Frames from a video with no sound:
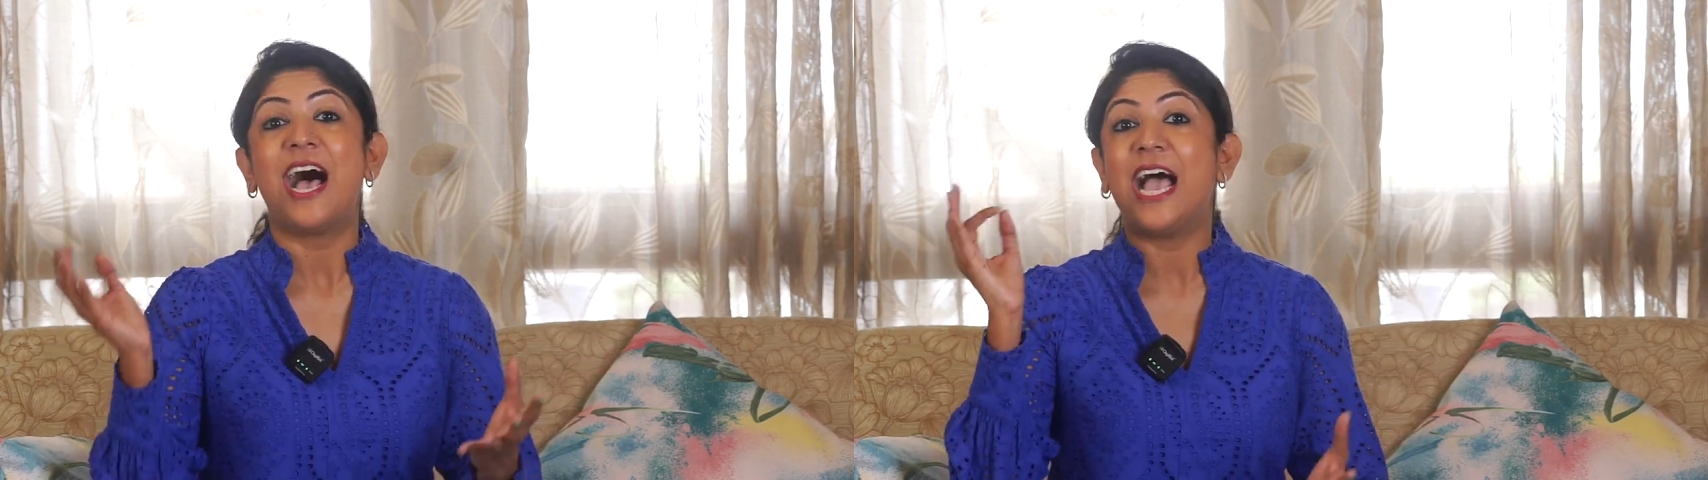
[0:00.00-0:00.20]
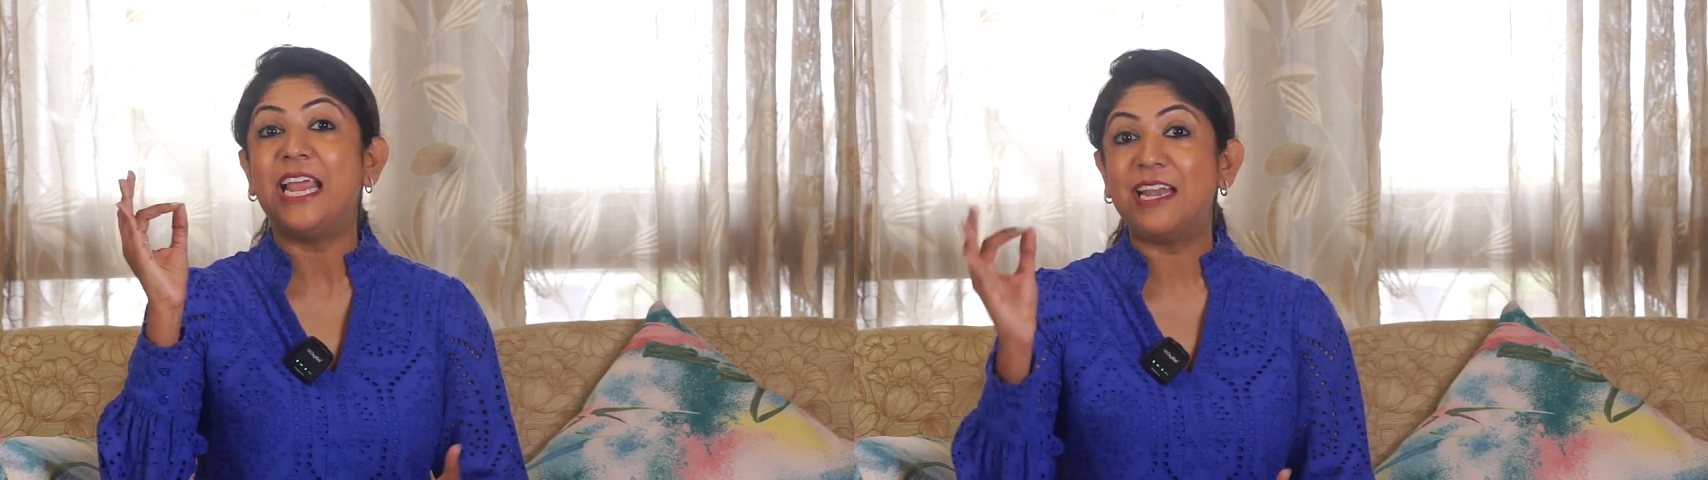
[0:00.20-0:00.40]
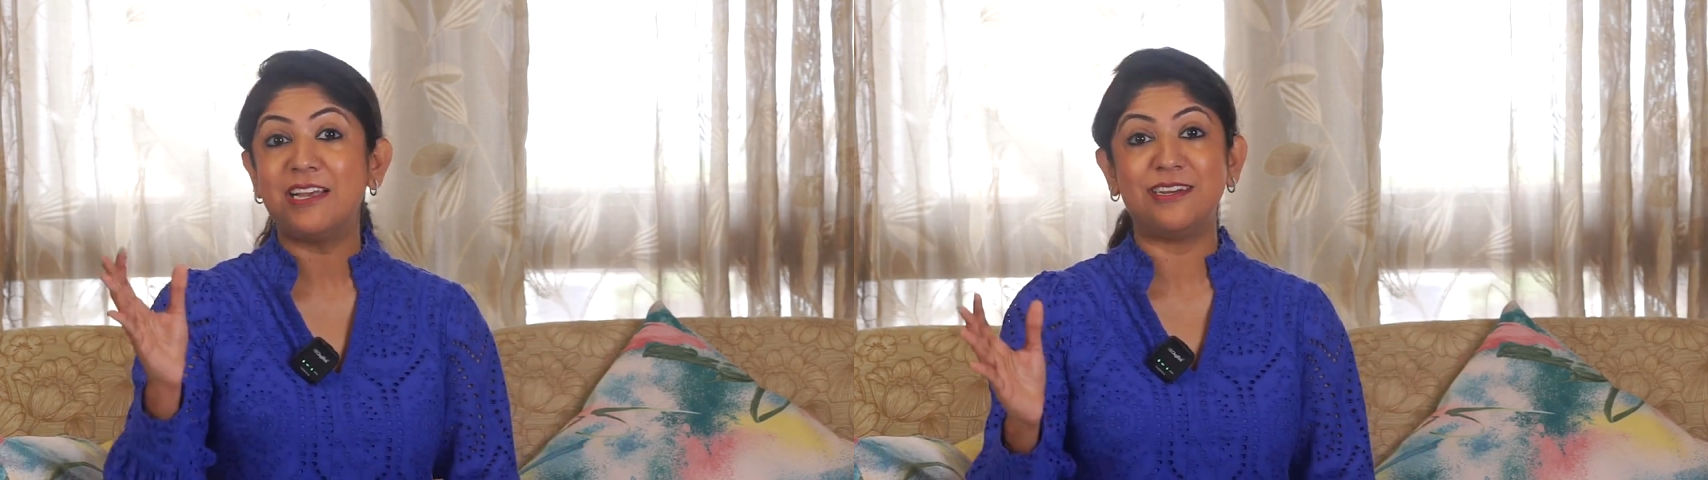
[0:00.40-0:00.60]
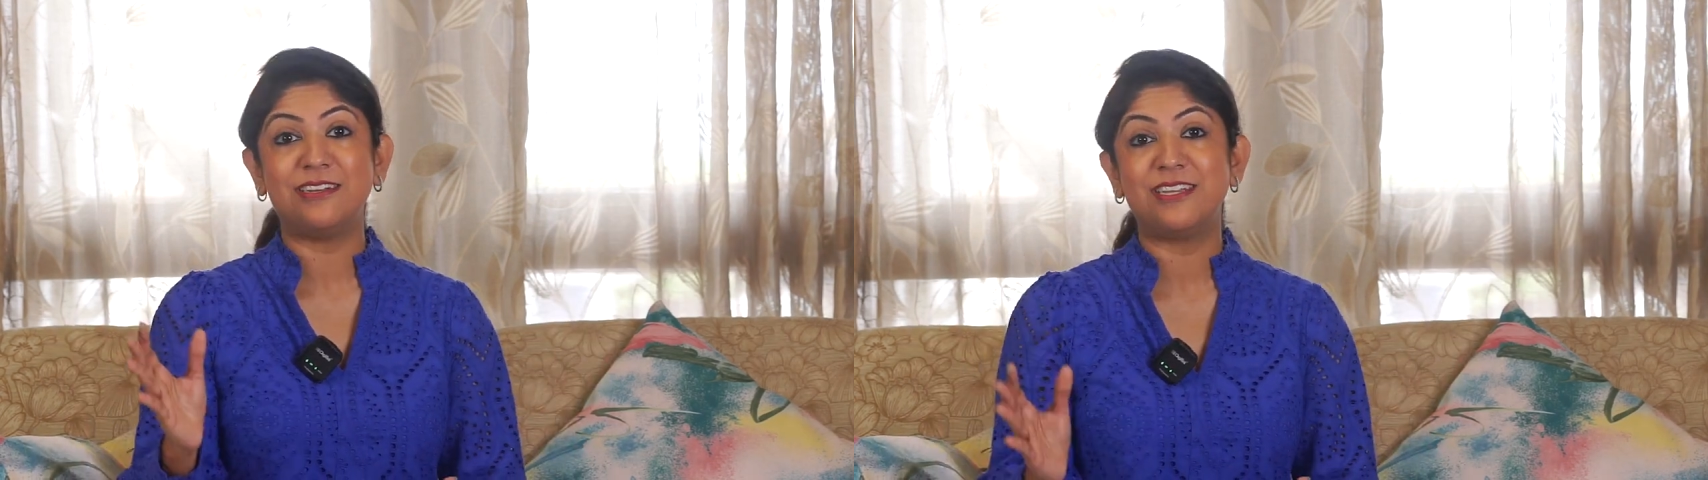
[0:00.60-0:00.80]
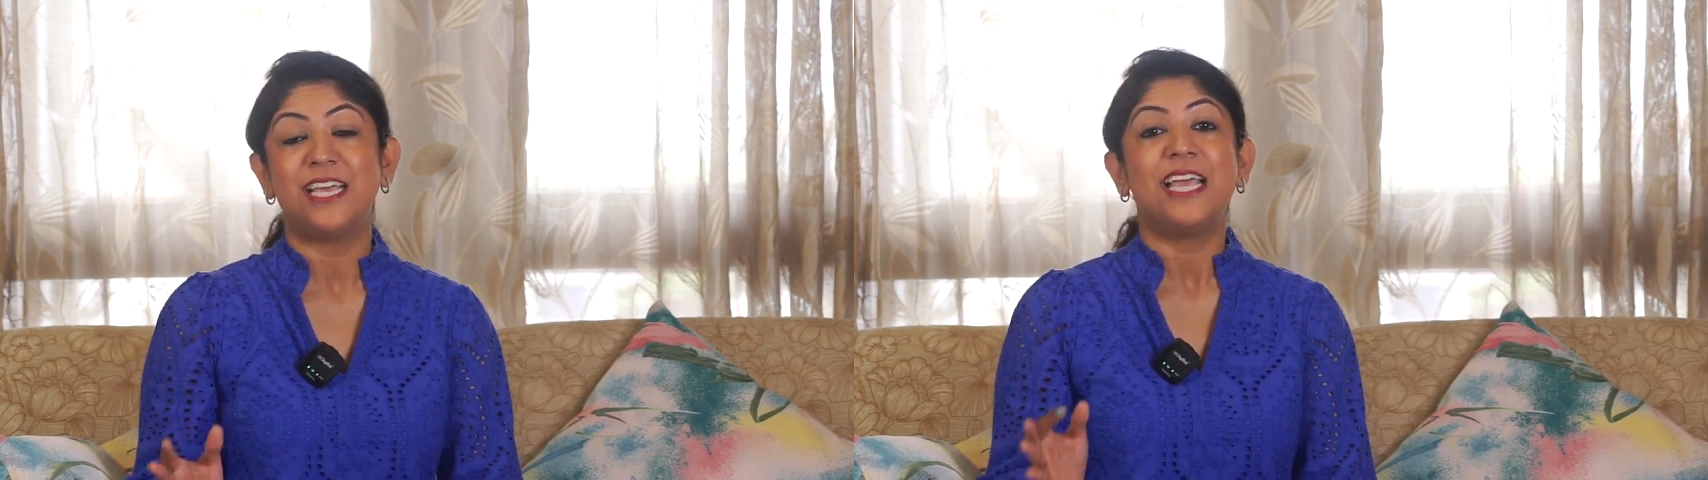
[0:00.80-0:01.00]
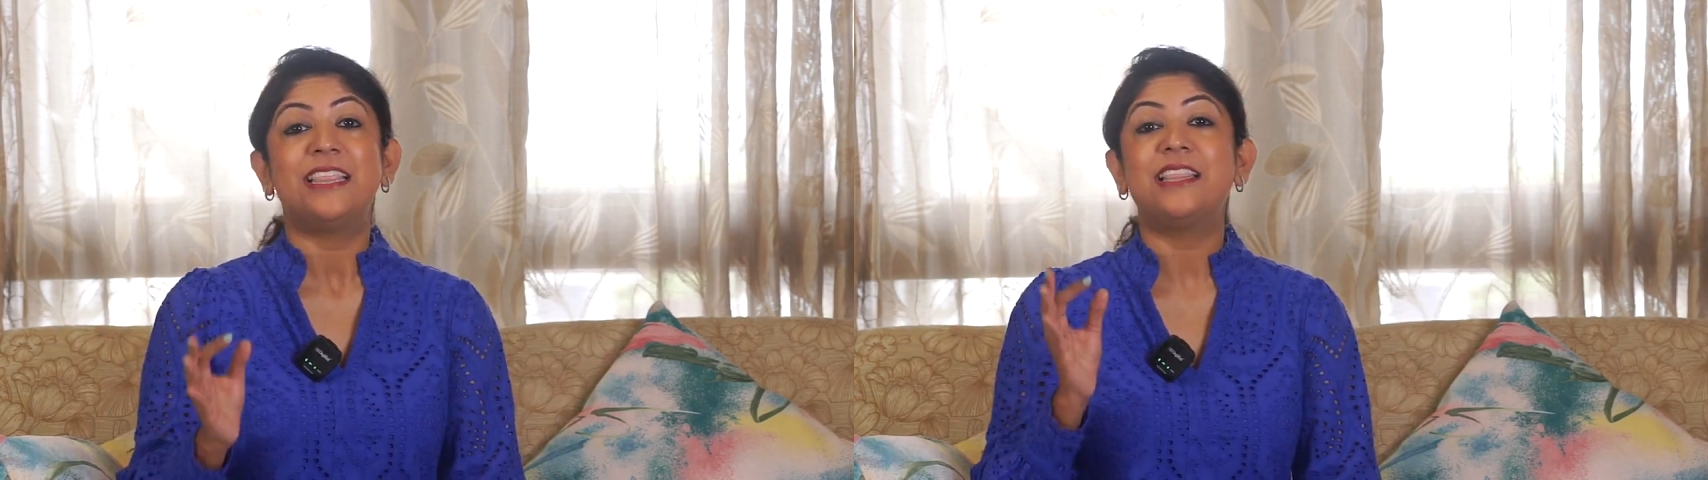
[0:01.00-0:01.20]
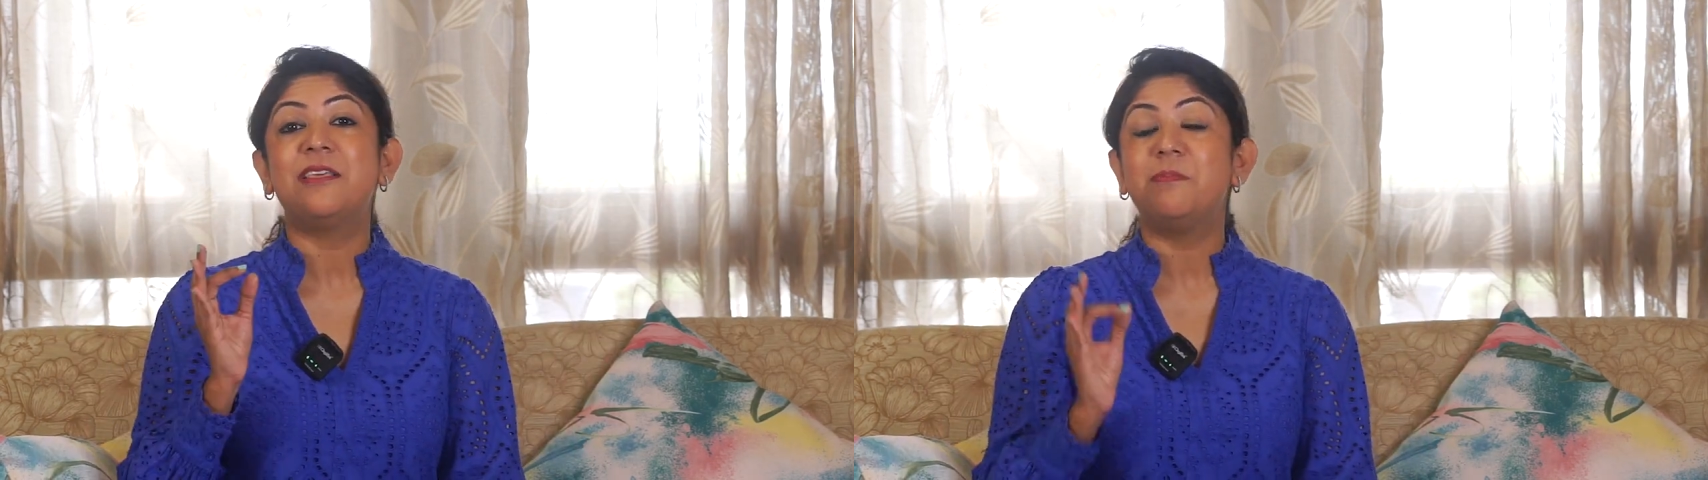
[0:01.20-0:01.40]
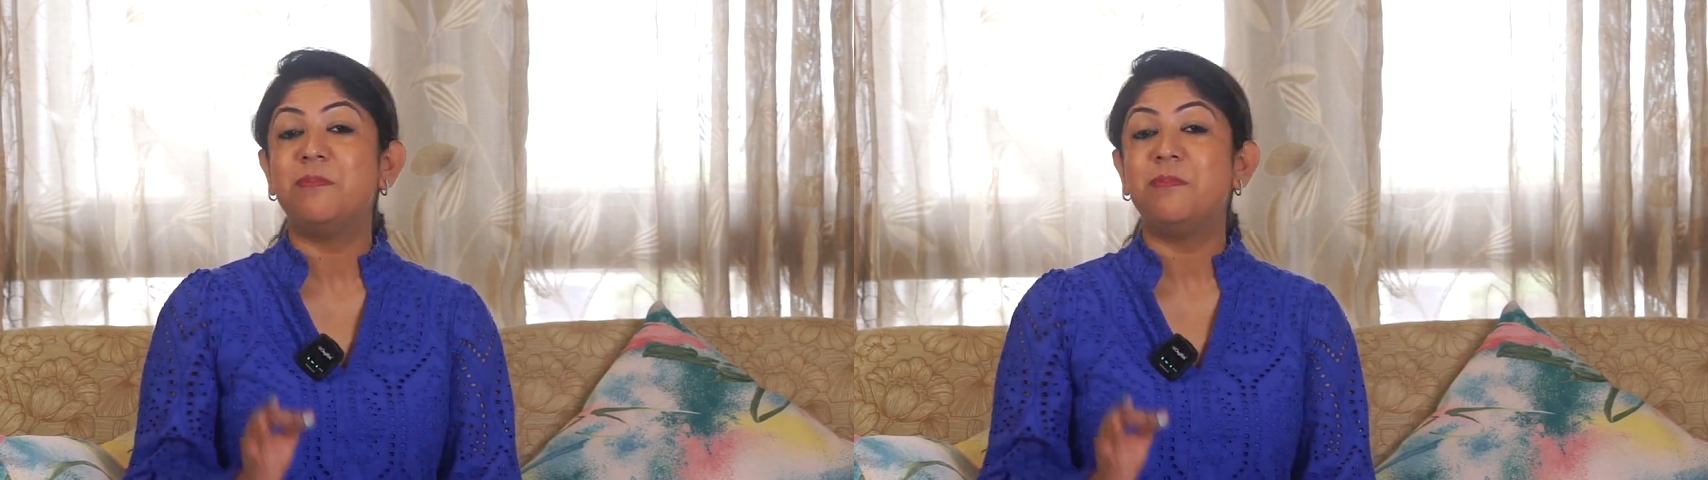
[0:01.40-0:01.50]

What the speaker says: I learned that the